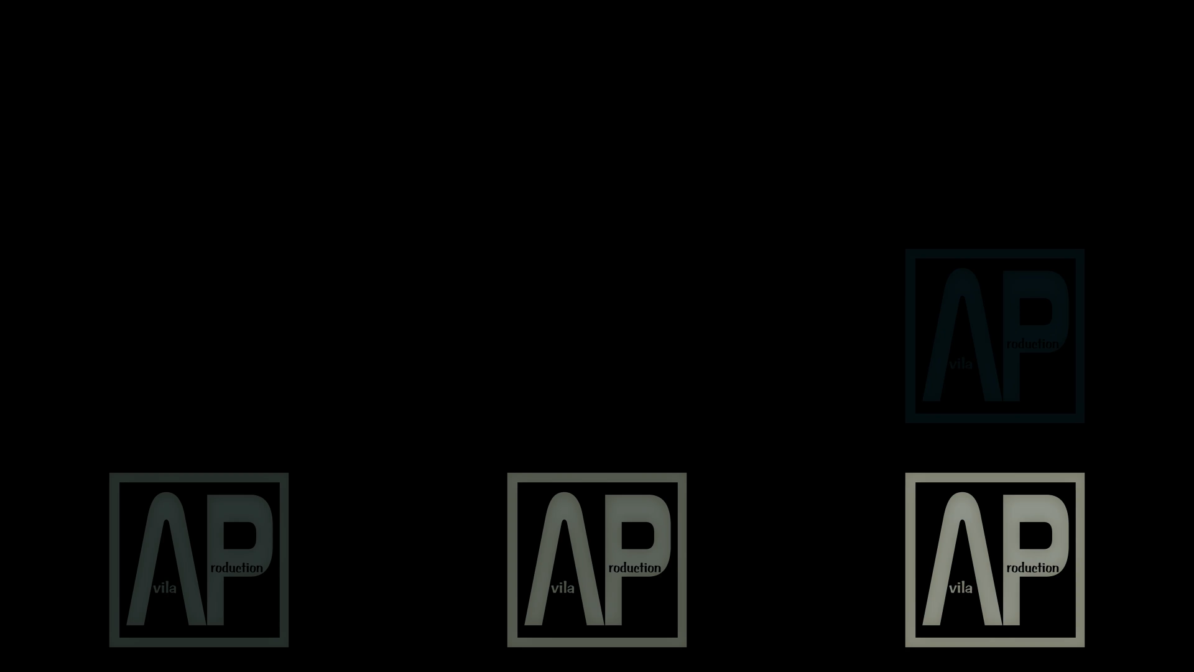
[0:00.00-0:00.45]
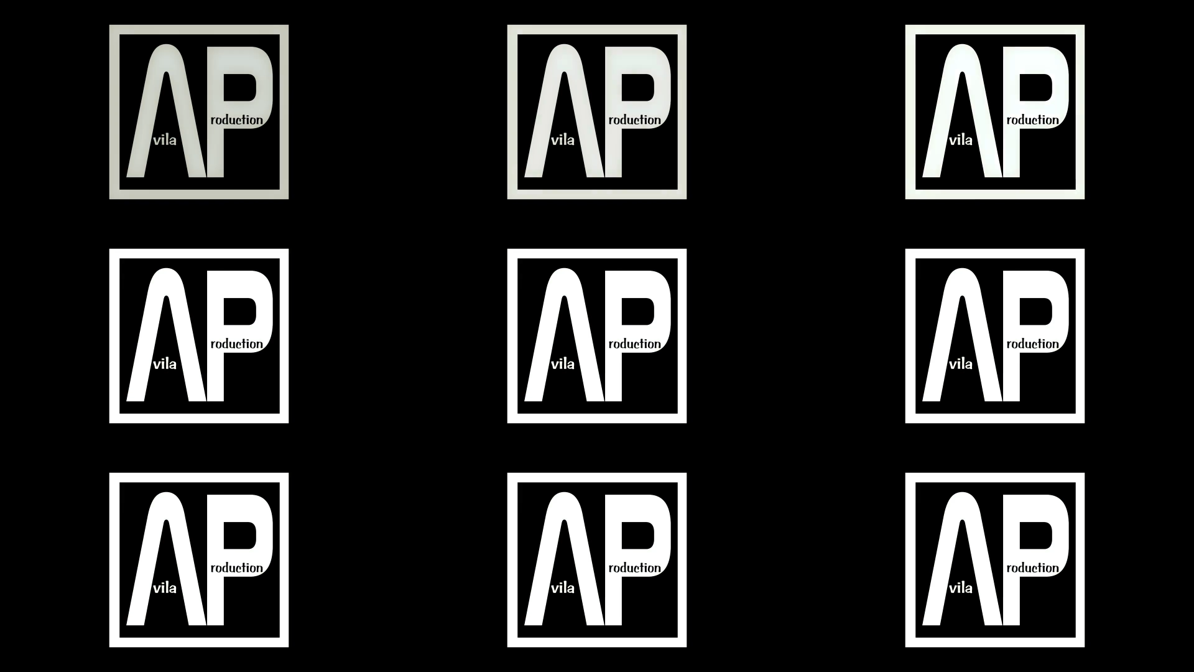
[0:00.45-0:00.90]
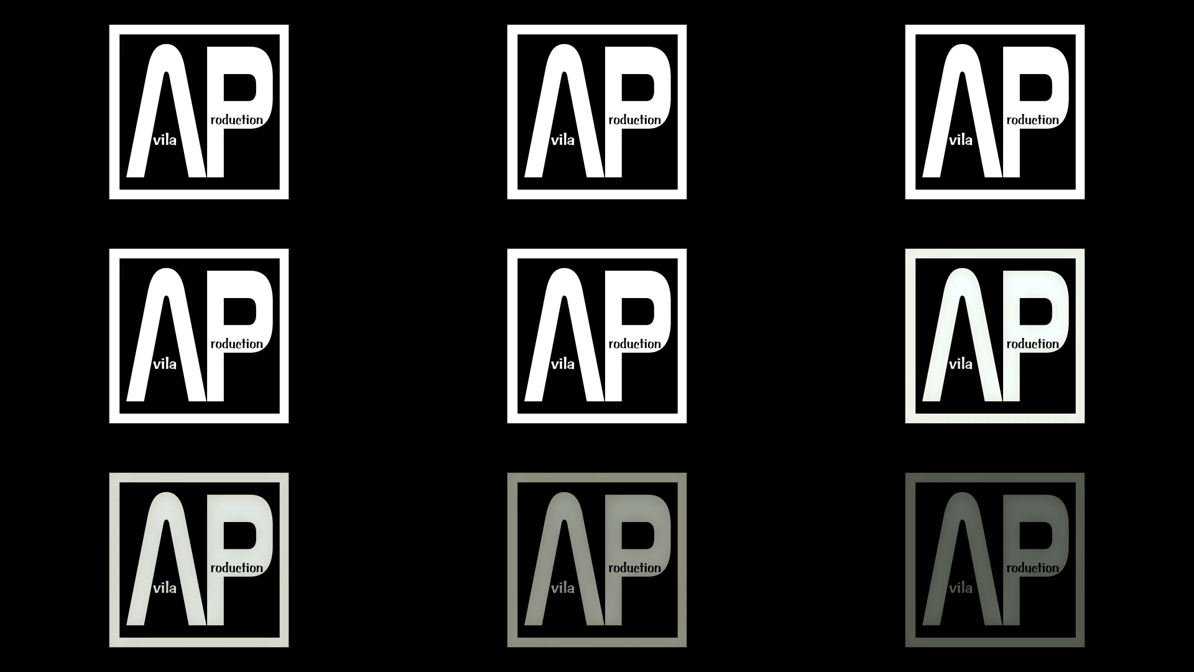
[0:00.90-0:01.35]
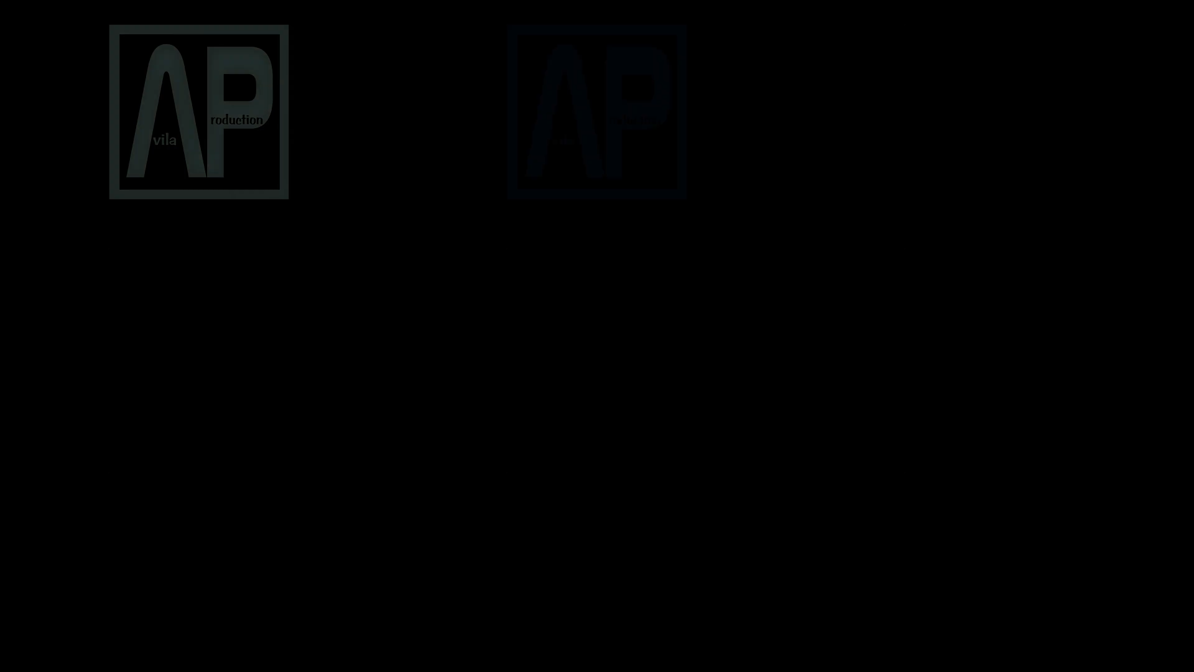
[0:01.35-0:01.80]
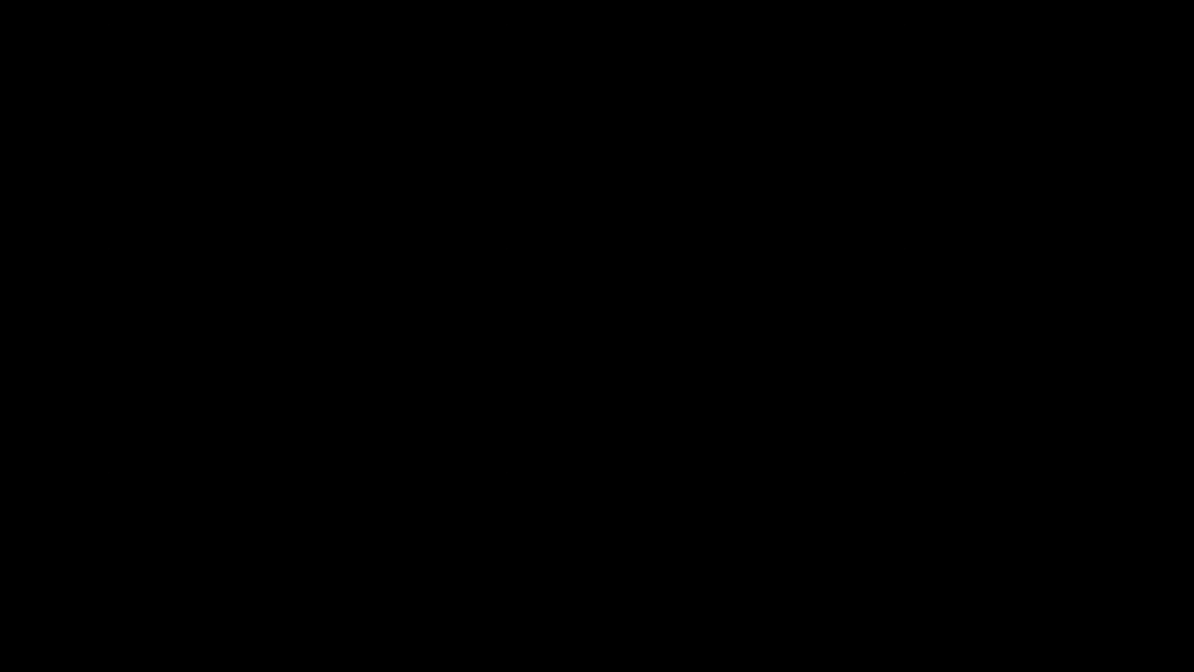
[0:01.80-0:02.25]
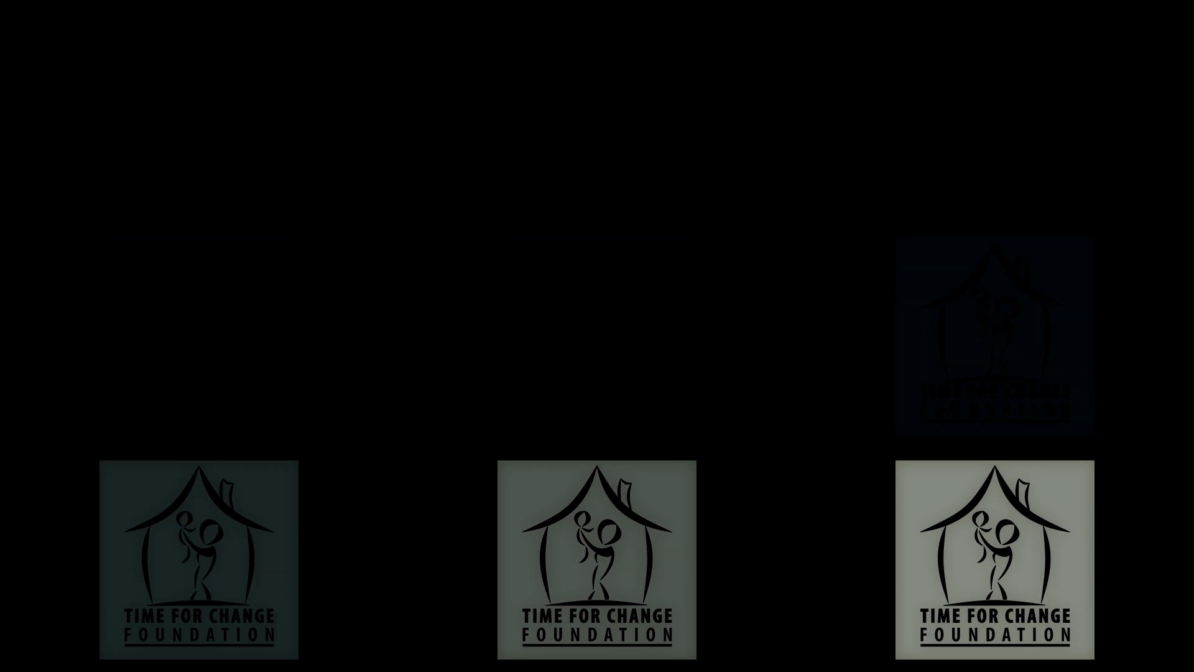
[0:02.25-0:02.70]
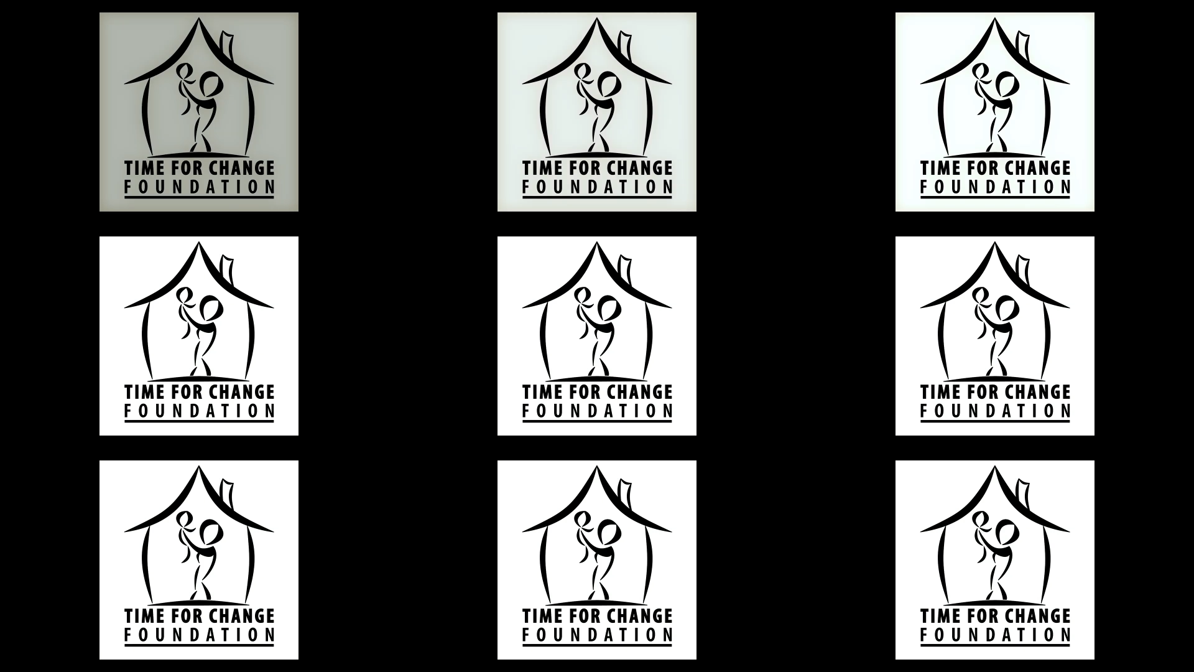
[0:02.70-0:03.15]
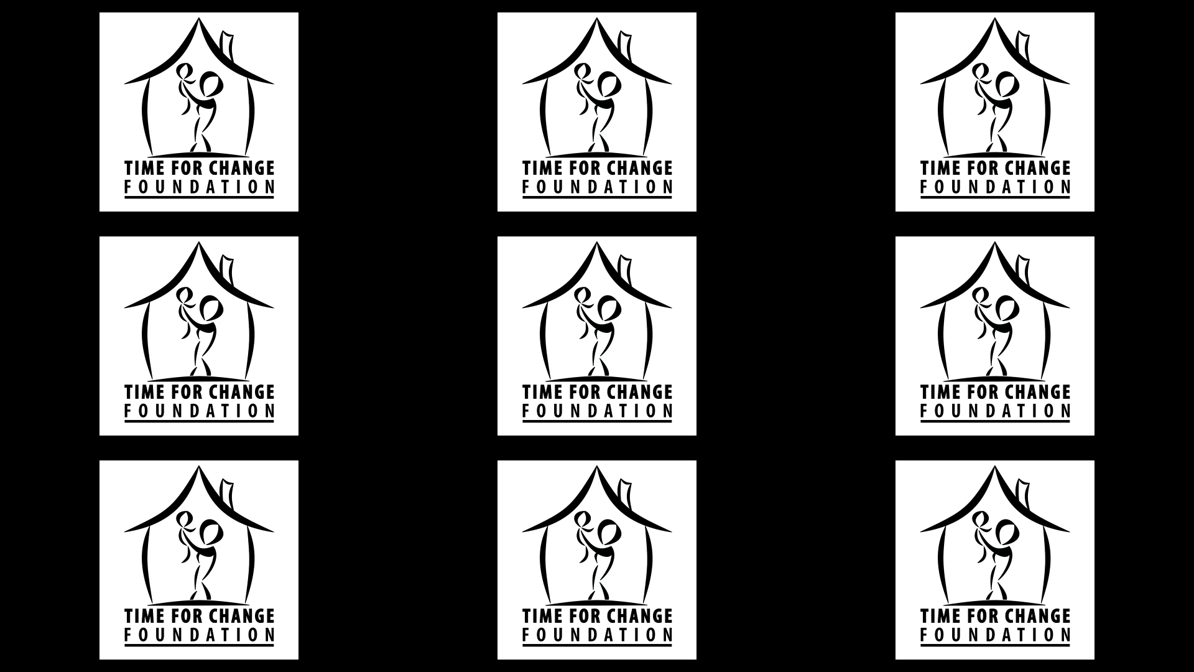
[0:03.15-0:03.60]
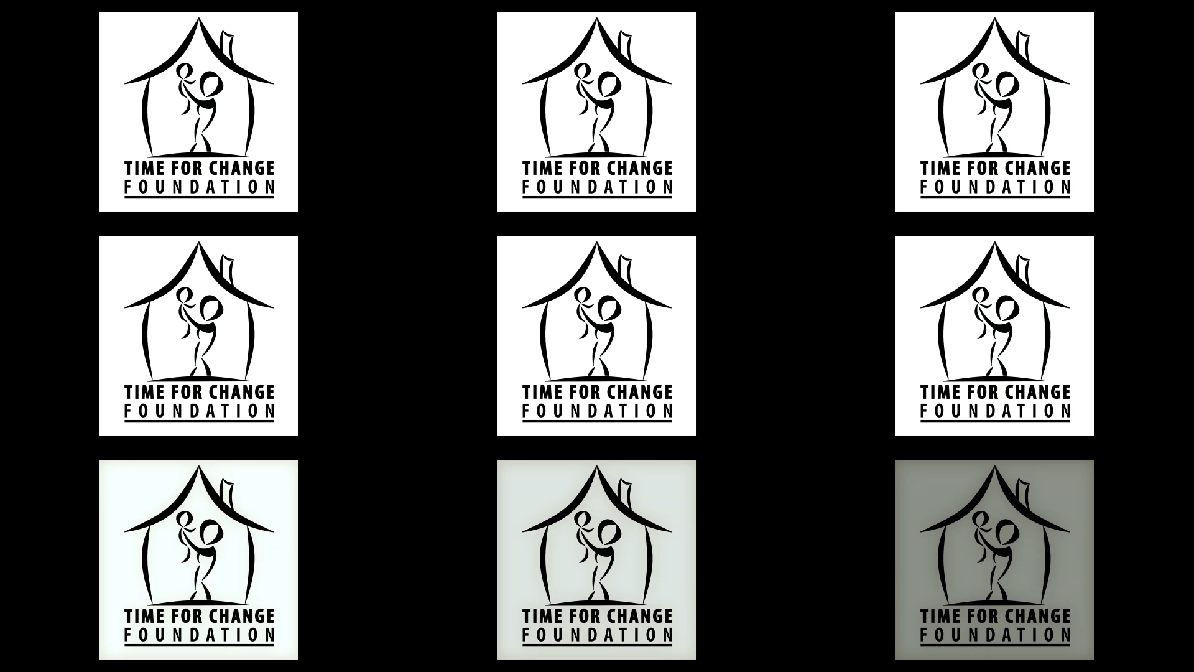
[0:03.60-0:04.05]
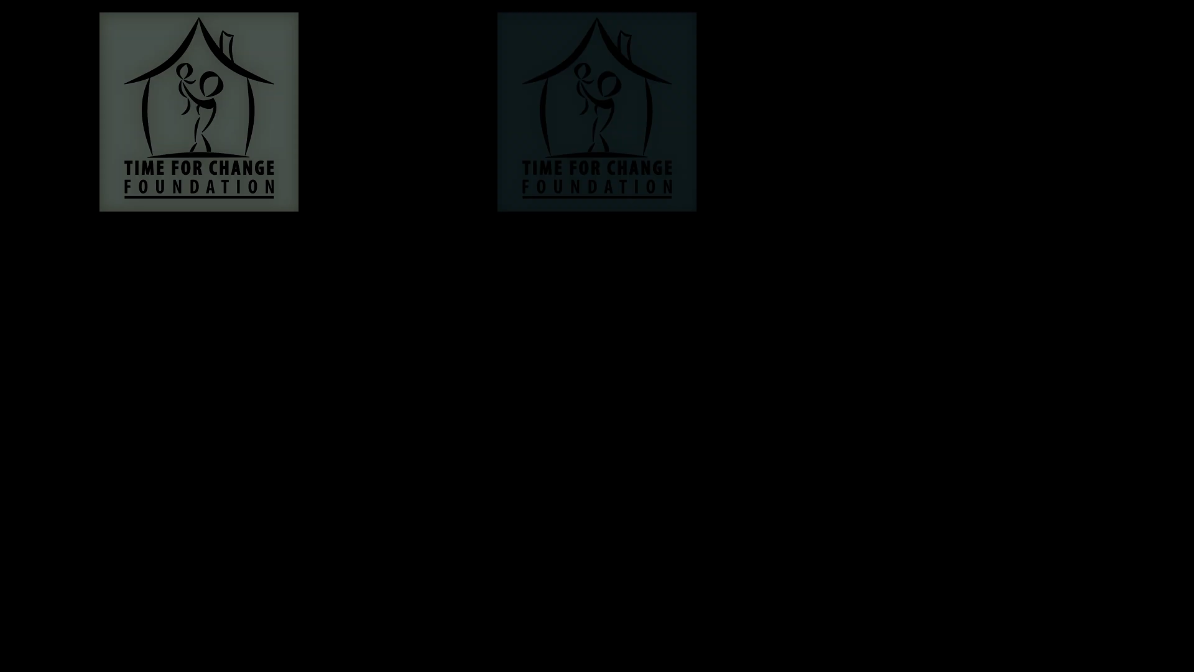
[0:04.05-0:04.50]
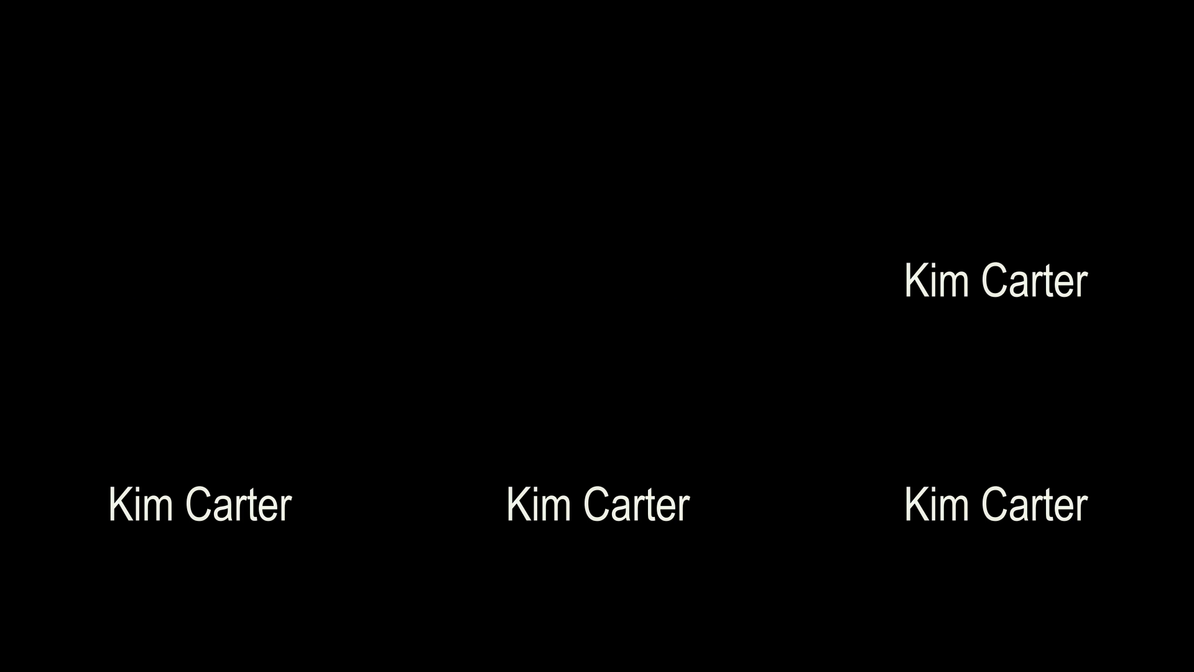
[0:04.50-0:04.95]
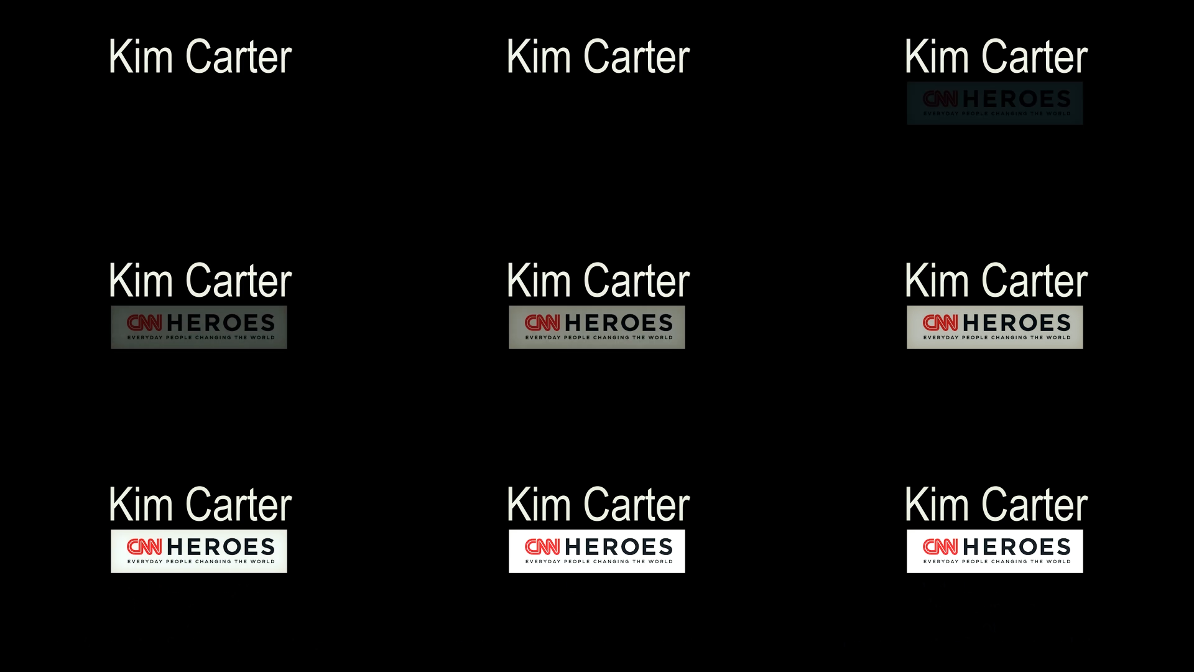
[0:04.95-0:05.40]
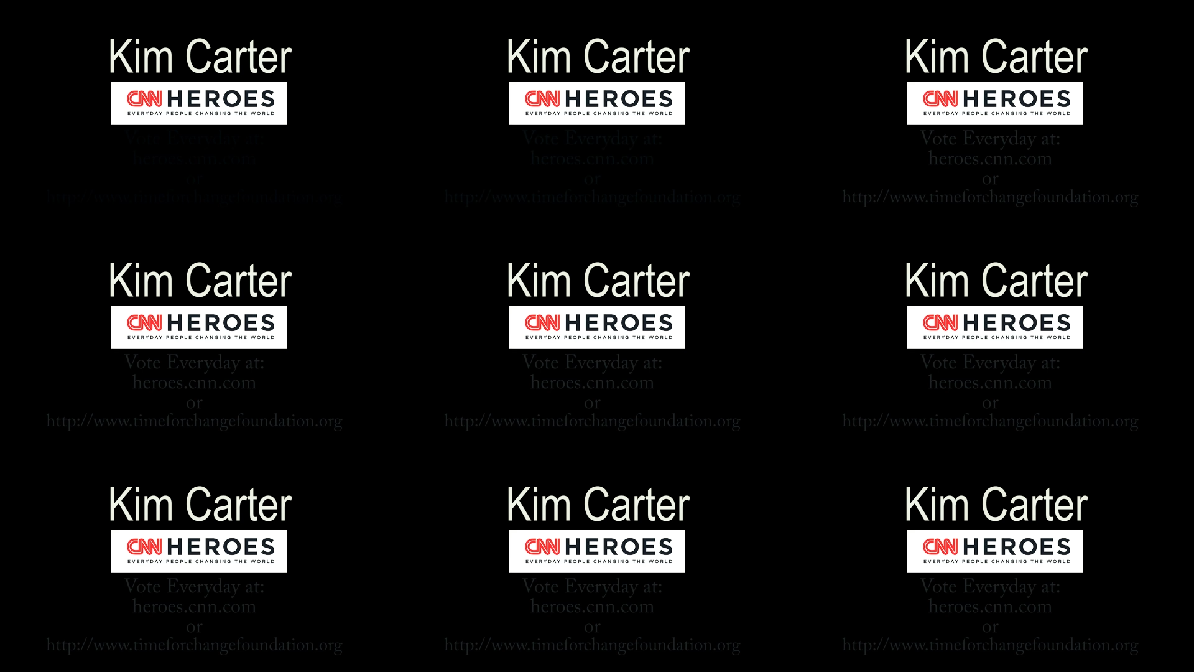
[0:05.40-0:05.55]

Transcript: Nobody's mouth can be seen.